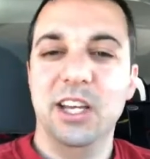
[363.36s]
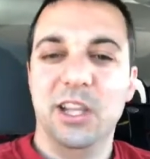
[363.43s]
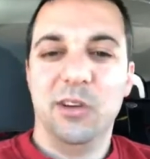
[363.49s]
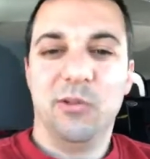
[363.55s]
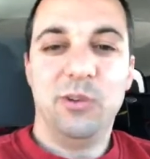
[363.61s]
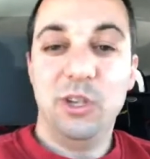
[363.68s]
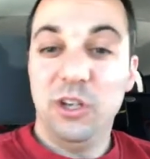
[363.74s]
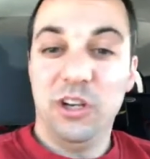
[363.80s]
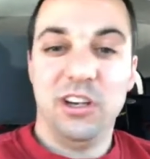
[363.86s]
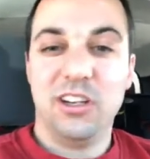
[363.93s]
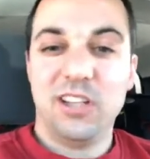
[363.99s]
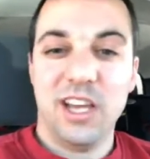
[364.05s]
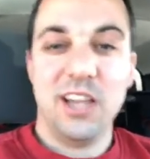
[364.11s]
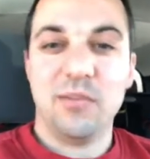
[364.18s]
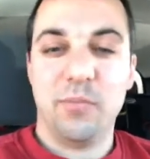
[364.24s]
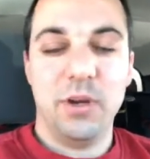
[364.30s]
when you go to
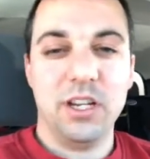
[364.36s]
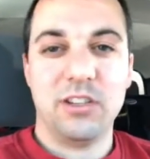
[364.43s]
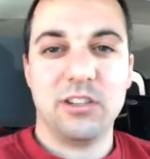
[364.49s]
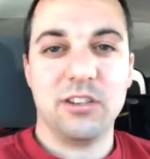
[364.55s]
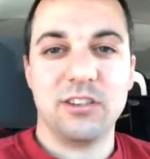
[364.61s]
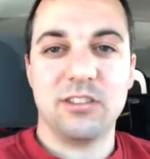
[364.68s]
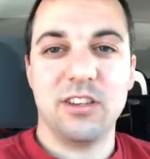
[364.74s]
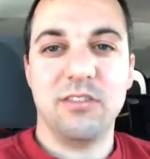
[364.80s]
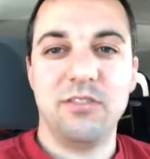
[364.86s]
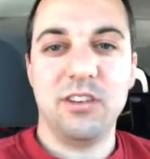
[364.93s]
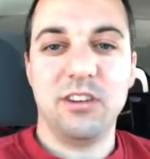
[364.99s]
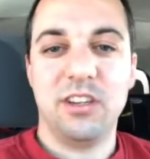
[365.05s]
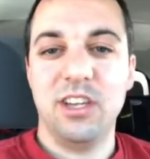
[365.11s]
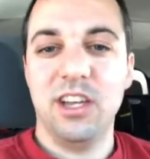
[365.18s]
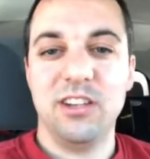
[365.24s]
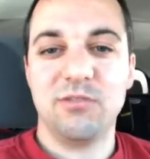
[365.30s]
take pictures of your
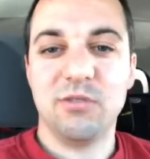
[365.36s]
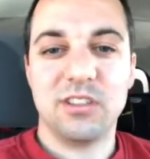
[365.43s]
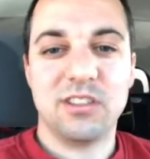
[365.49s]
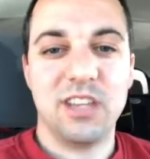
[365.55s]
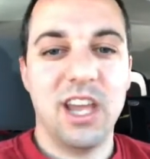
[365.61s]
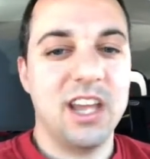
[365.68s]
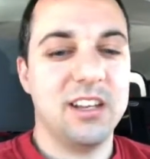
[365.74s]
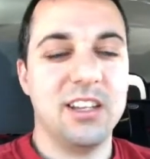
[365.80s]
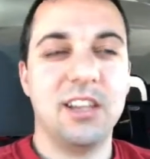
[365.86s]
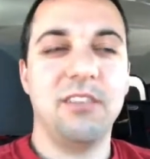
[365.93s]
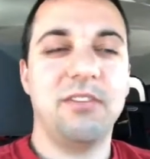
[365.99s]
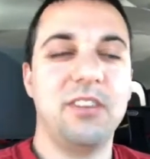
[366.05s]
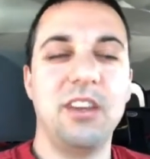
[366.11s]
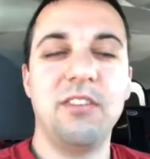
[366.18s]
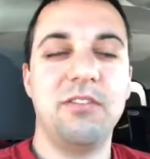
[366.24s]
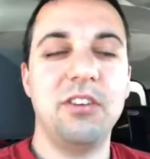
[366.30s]
kids with Santa,
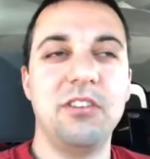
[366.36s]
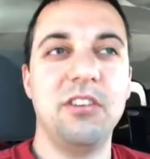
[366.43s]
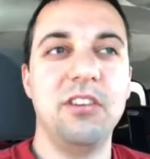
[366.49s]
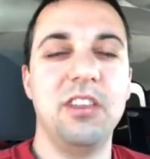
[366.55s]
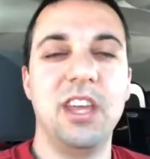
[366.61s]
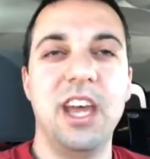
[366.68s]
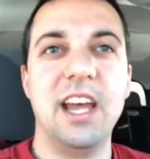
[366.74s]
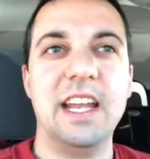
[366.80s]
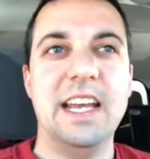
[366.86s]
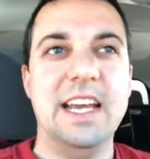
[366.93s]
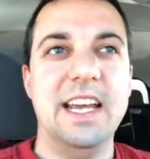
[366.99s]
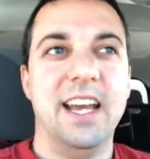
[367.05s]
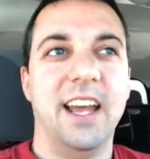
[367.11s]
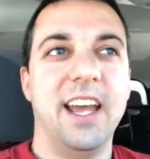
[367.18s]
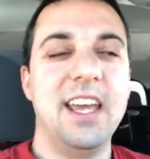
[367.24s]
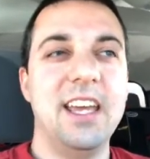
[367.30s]
if you do that,
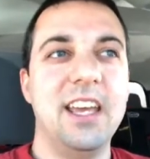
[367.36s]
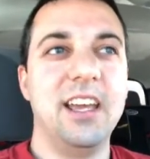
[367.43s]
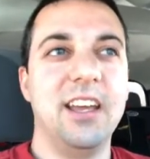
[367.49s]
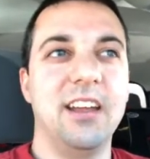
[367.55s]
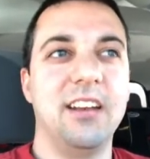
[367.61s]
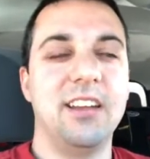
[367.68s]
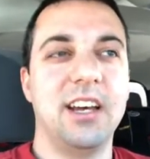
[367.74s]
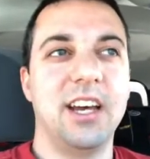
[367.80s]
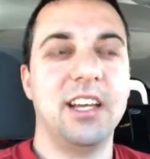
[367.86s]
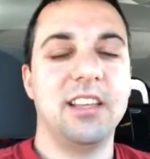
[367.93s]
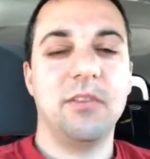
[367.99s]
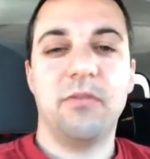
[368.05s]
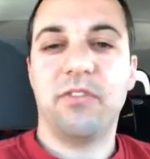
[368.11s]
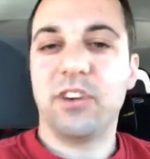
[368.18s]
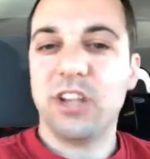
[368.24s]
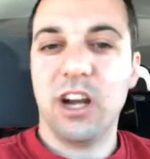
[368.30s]
and
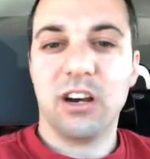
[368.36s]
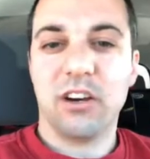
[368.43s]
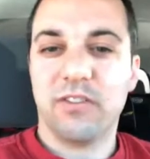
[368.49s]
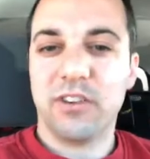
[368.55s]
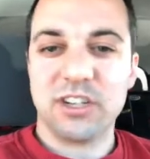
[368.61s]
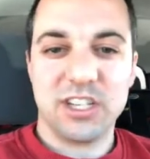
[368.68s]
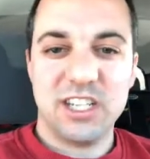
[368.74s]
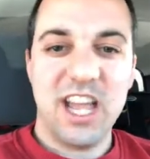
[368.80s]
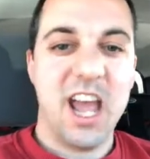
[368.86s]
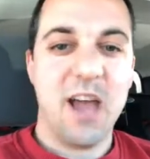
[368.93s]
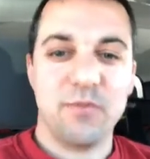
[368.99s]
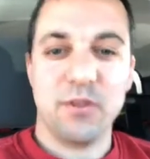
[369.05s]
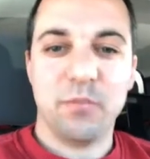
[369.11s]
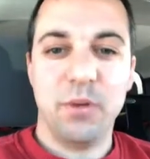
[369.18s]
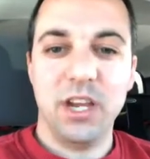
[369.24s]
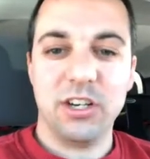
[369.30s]
the photographer
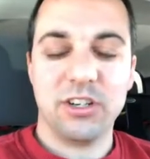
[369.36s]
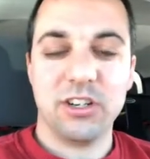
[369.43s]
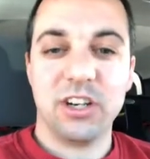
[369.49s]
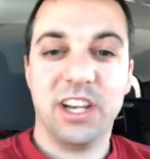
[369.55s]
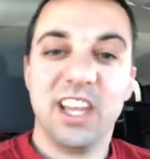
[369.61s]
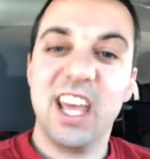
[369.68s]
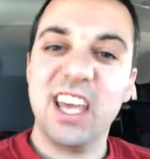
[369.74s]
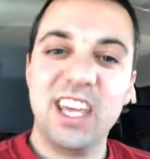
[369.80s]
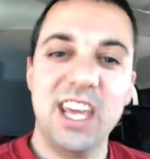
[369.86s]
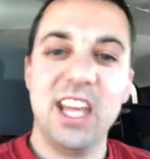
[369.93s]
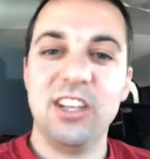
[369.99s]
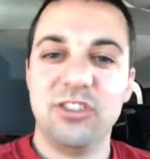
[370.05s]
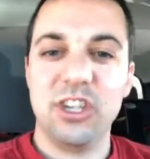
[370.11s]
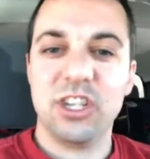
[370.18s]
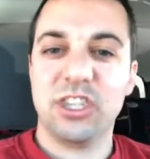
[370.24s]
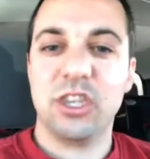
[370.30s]
snaps a picture and they
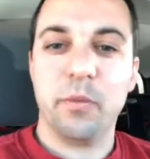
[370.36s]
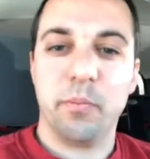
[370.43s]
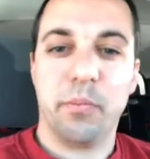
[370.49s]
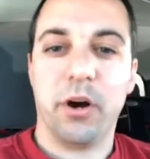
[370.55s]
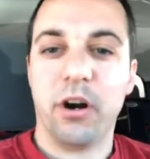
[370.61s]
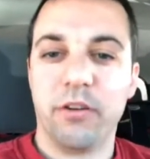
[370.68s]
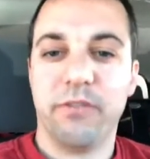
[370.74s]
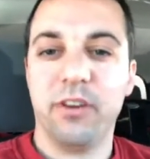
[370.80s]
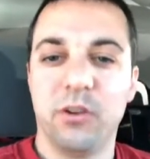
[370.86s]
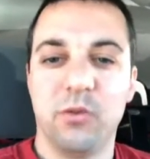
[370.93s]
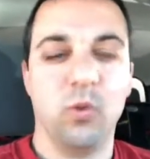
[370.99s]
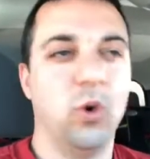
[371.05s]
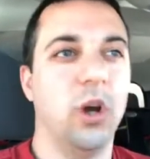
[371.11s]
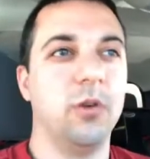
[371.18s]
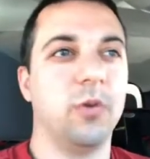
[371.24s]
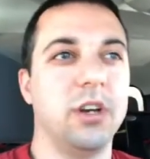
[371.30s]
get just the perfect
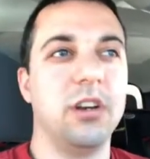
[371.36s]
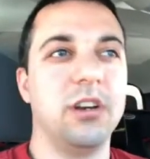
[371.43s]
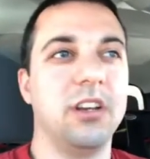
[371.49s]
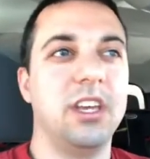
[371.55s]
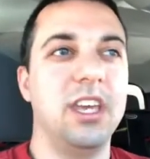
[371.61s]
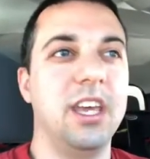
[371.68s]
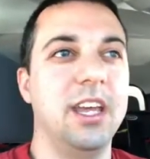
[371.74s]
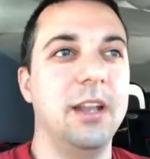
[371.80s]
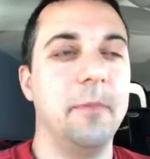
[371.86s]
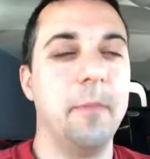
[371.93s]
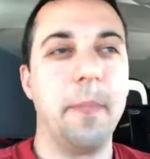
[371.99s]
one where your kid